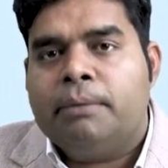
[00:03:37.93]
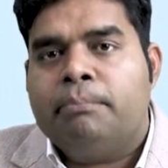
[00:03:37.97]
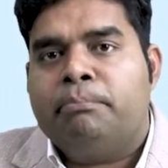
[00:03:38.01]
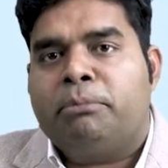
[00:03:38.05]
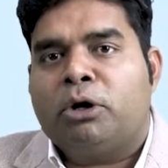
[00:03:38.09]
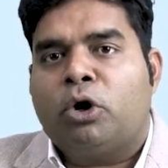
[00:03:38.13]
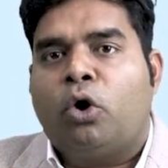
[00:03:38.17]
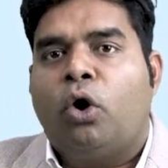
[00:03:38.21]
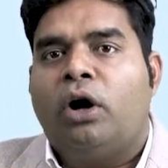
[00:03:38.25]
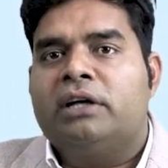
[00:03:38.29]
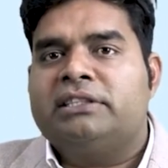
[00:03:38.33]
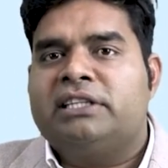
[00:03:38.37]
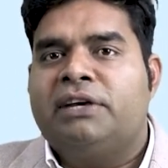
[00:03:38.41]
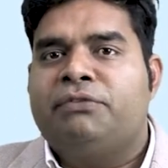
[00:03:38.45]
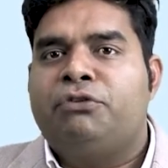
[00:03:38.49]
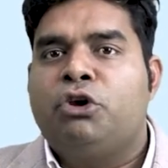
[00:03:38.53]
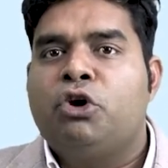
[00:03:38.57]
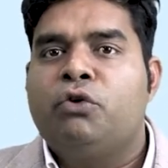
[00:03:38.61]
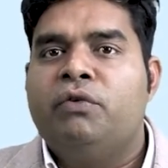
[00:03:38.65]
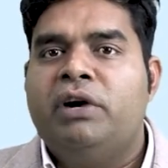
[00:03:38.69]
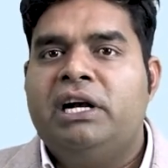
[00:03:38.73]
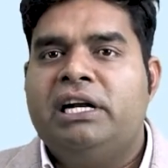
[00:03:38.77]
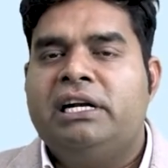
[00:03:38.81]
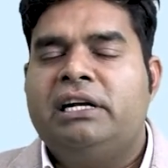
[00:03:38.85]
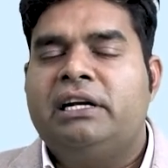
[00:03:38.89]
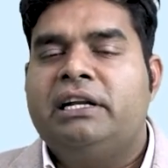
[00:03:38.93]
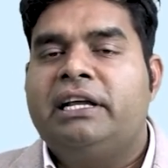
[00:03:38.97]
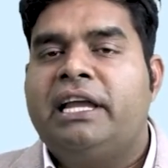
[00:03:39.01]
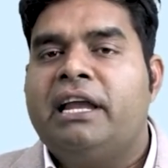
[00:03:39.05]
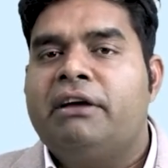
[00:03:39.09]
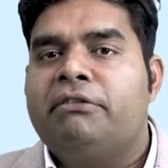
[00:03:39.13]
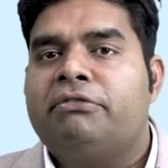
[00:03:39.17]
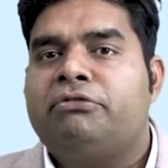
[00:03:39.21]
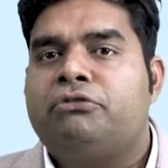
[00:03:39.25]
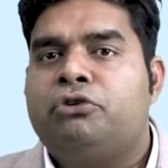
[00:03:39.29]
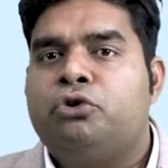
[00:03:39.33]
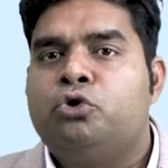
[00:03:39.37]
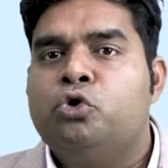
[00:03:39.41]
Because if you will
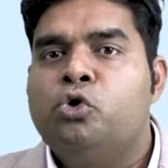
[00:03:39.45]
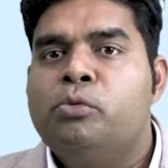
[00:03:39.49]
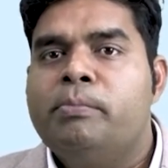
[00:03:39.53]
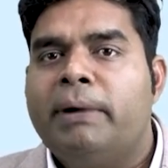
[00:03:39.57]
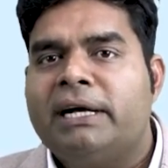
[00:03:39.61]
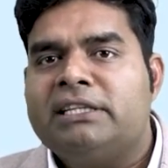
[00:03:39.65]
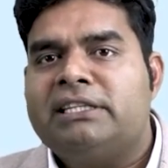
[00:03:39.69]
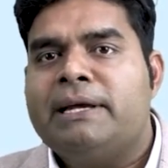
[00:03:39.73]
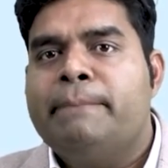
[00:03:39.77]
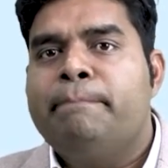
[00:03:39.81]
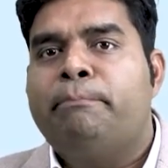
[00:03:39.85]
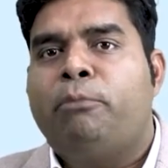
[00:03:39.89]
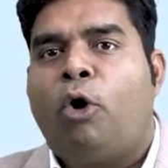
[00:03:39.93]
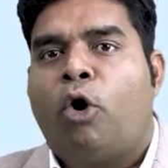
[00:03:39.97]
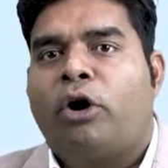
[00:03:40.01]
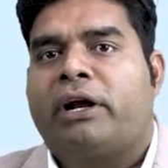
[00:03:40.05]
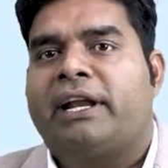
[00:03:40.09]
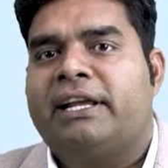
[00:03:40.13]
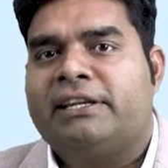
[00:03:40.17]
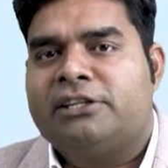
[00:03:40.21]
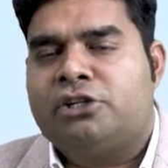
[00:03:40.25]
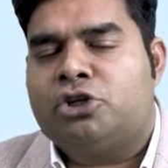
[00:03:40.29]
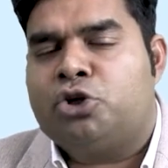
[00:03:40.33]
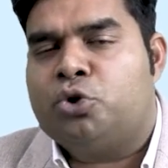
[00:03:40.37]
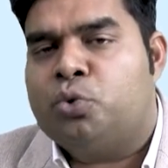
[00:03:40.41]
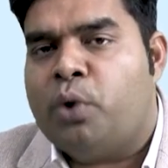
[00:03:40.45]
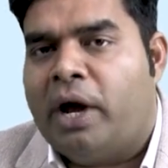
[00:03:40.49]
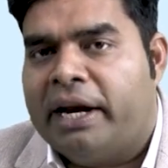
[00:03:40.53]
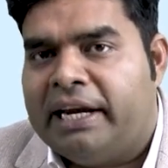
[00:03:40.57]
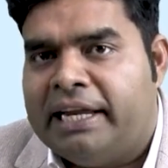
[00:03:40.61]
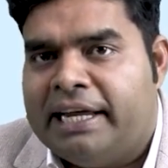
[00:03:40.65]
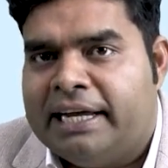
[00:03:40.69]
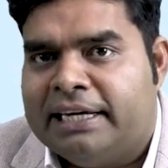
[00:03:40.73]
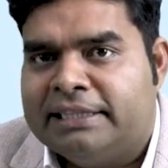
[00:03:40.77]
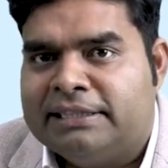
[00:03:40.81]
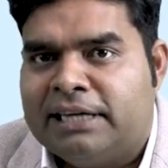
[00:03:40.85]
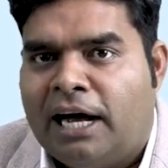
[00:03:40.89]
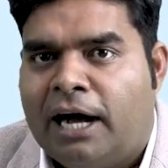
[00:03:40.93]
give too much importance to
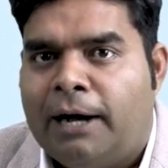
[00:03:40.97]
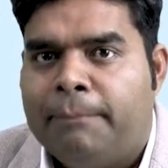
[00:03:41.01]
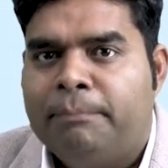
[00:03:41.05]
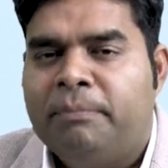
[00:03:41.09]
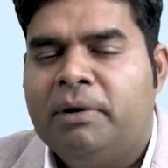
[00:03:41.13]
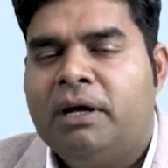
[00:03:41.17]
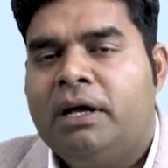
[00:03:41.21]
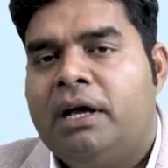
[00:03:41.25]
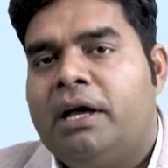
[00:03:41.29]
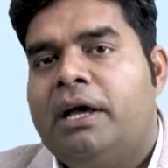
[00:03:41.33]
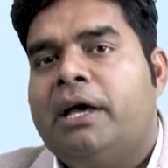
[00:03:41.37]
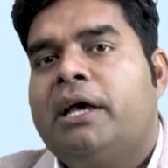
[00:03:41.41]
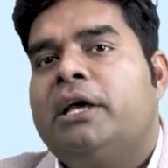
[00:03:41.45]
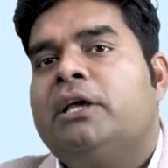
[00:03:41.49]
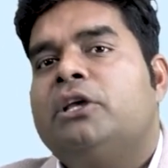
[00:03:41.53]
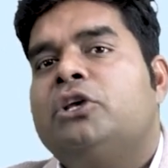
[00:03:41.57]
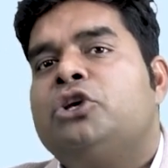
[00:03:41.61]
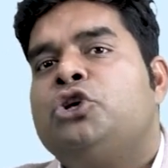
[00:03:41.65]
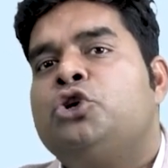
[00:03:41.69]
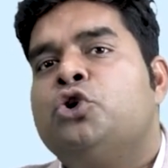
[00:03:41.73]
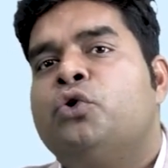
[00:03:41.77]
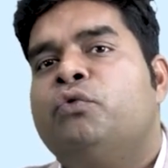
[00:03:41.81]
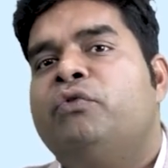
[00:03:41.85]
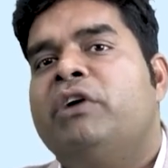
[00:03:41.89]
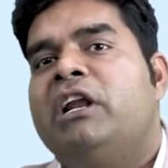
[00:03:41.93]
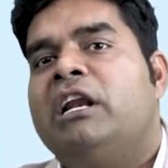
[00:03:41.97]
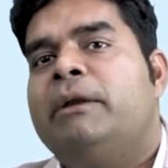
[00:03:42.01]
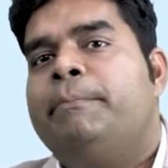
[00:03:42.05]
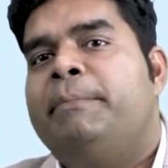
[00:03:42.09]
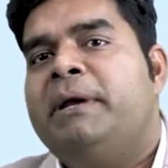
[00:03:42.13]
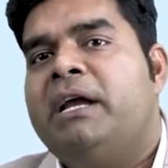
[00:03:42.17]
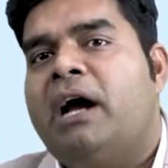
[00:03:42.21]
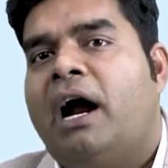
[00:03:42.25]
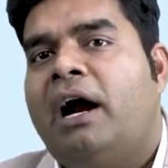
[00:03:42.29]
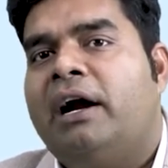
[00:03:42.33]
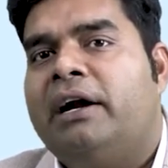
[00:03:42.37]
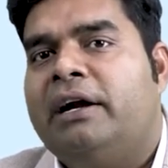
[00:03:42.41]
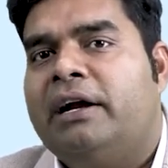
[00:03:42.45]
any exam, you will
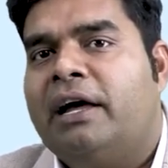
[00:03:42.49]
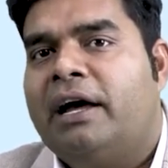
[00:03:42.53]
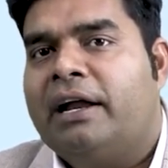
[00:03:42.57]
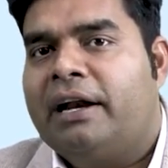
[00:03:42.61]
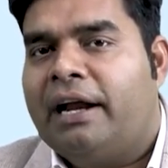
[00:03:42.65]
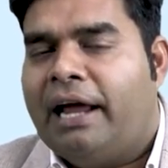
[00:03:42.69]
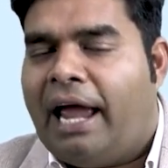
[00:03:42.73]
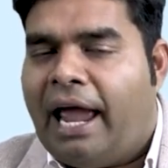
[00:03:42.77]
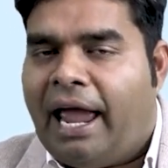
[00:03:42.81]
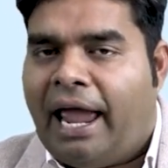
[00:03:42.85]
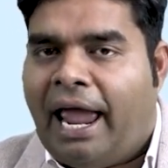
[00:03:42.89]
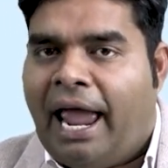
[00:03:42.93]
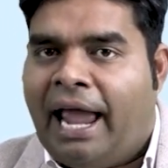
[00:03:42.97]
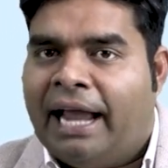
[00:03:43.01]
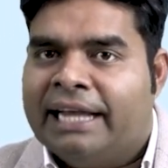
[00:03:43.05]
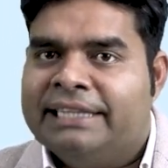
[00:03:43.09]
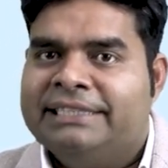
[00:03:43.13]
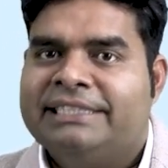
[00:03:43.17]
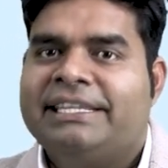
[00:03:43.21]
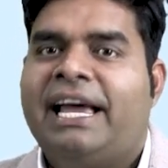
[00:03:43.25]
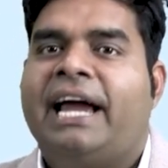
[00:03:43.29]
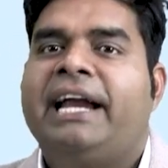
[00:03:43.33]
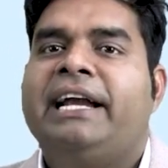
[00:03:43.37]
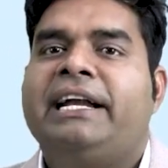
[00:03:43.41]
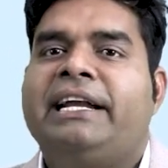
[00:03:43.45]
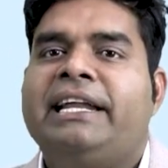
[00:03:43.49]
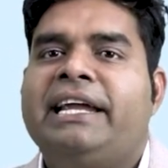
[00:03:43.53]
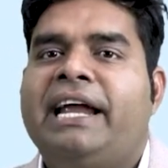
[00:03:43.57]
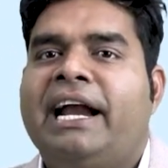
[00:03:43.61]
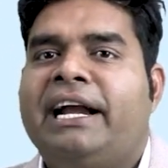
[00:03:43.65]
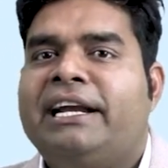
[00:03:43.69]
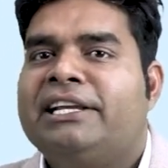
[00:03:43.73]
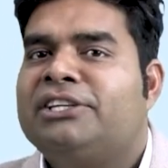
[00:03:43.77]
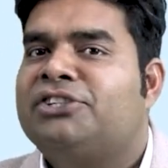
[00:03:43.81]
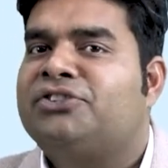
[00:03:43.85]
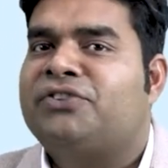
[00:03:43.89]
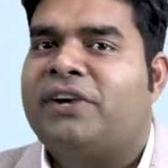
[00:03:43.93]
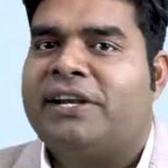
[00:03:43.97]
be under anxiety
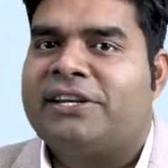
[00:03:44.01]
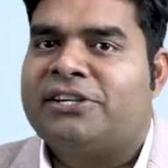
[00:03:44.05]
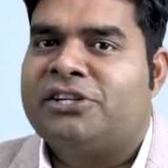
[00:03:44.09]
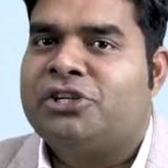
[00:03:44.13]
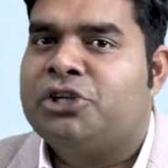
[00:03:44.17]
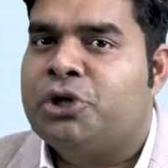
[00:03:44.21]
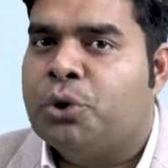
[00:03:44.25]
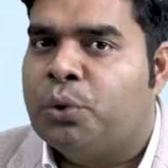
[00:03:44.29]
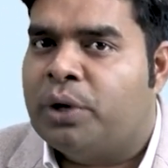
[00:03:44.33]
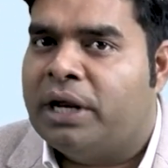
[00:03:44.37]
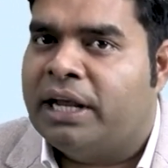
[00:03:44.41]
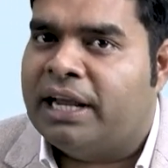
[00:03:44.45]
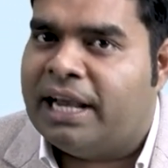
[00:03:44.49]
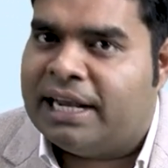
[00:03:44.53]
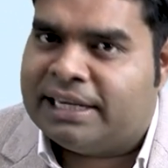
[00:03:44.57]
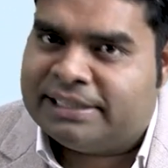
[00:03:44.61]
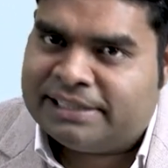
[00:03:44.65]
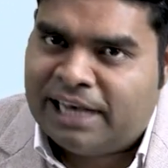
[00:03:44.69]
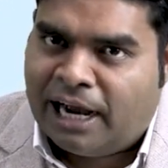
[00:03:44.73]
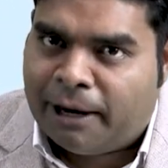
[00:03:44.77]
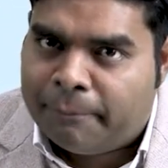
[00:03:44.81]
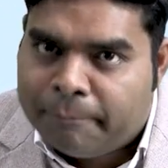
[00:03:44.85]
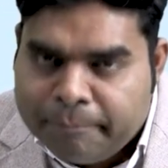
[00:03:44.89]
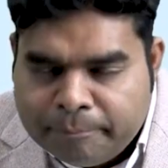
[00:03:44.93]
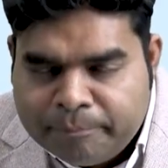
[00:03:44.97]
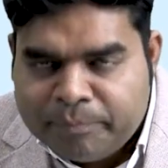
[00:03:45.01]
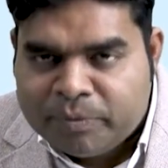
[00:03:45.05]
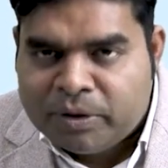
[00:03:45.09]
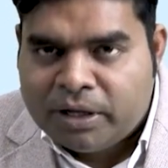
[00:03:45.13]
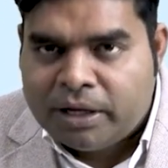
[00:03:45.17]
and stress during exam.